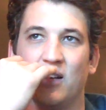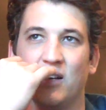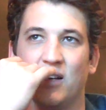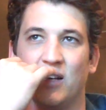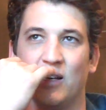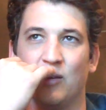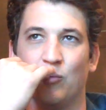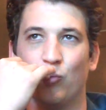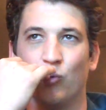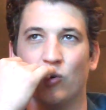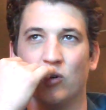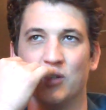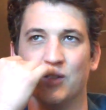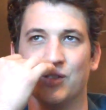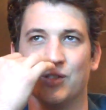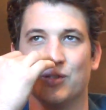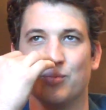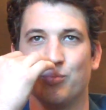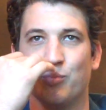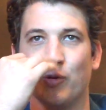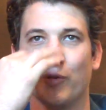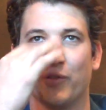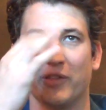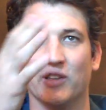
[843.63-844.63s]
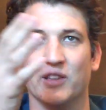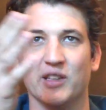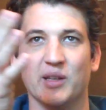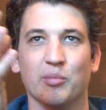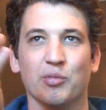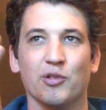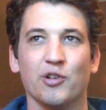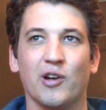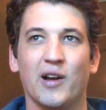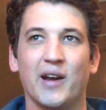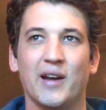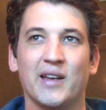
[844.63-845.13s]
It was both
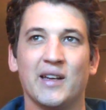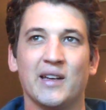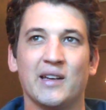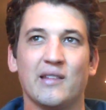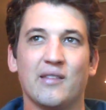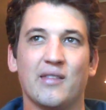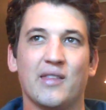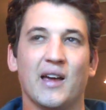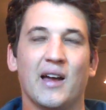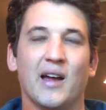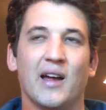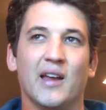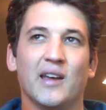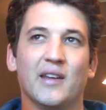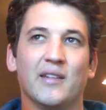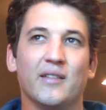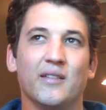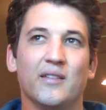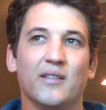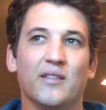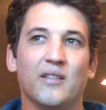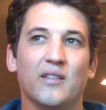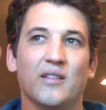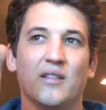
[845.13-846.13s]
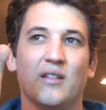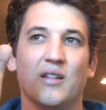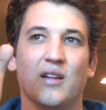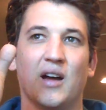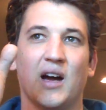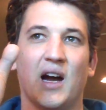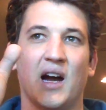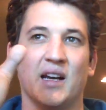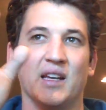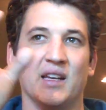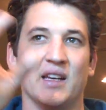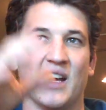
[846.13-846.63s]
liberating that
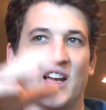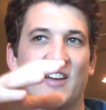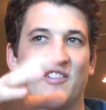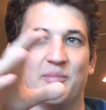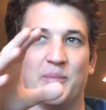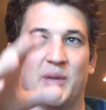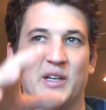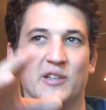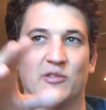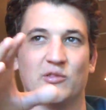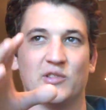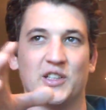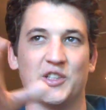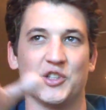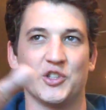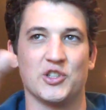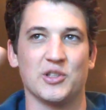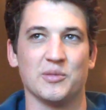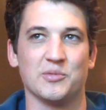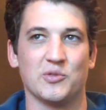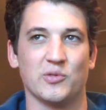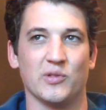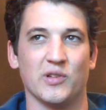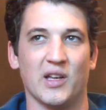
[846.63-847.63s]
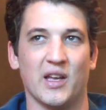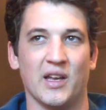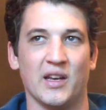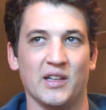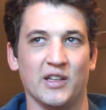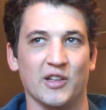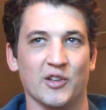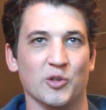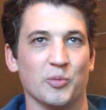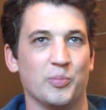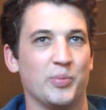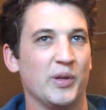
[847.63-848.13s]
I didn't have many relationships with any
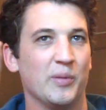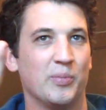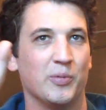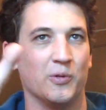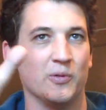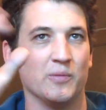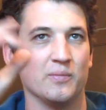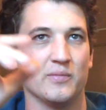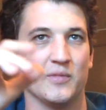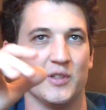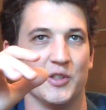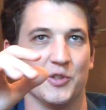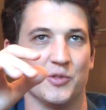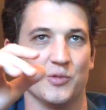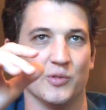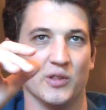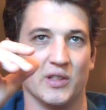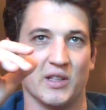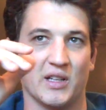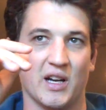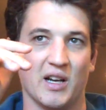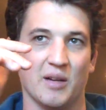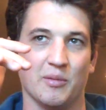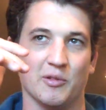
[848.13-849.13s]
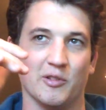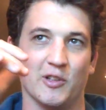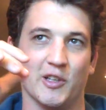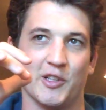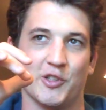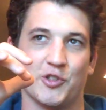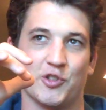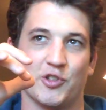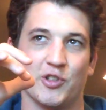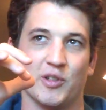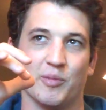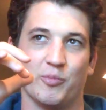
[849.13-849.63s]
other people. It was really kind of a
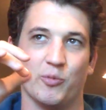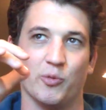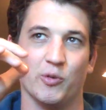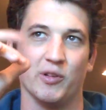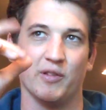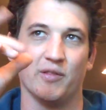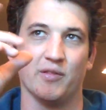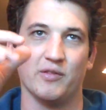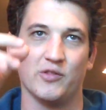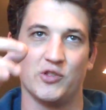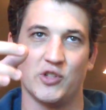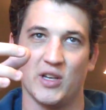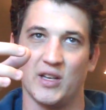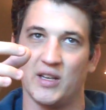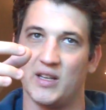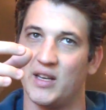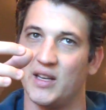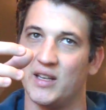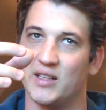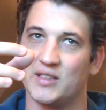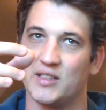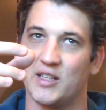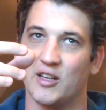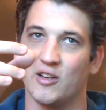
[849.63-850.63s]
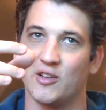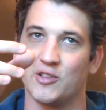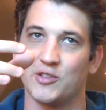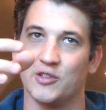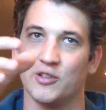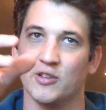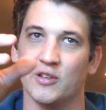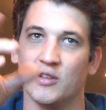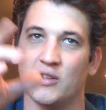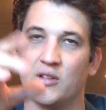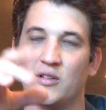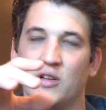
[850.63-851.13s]
relationship with J.K.'s character,
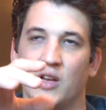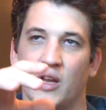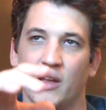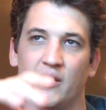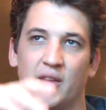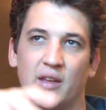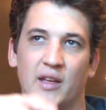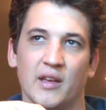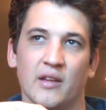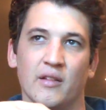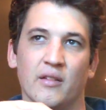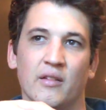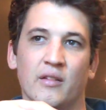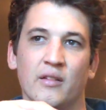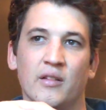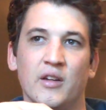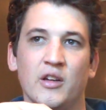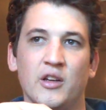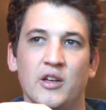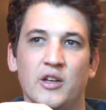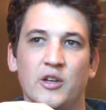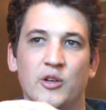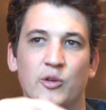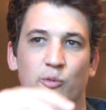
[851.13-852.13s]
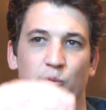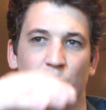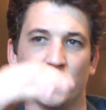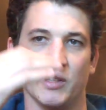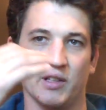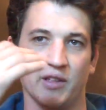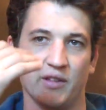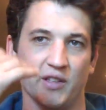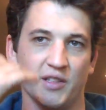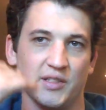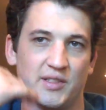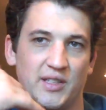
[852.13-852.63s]
and then
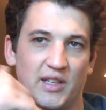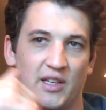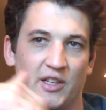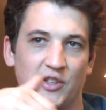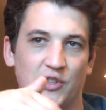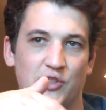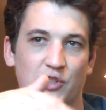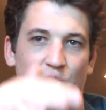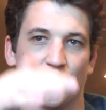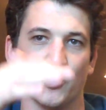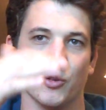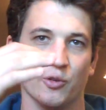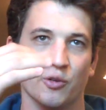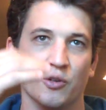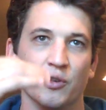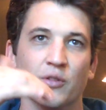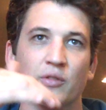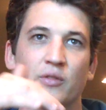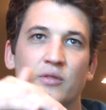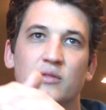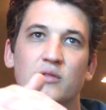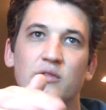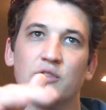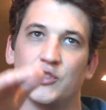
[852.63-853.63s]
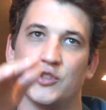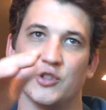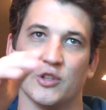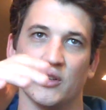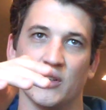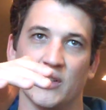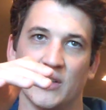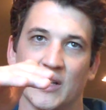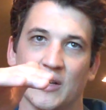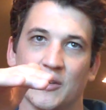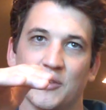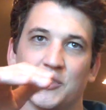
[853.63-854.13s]
really this internal
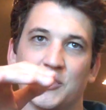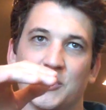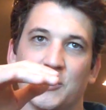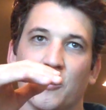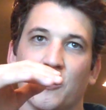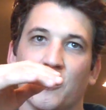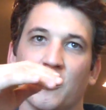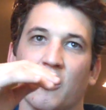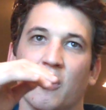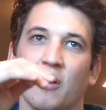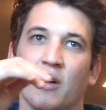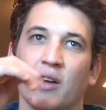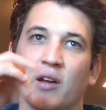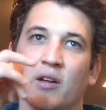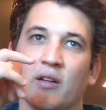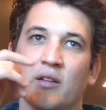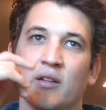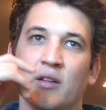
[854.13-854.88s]
journey that was going on.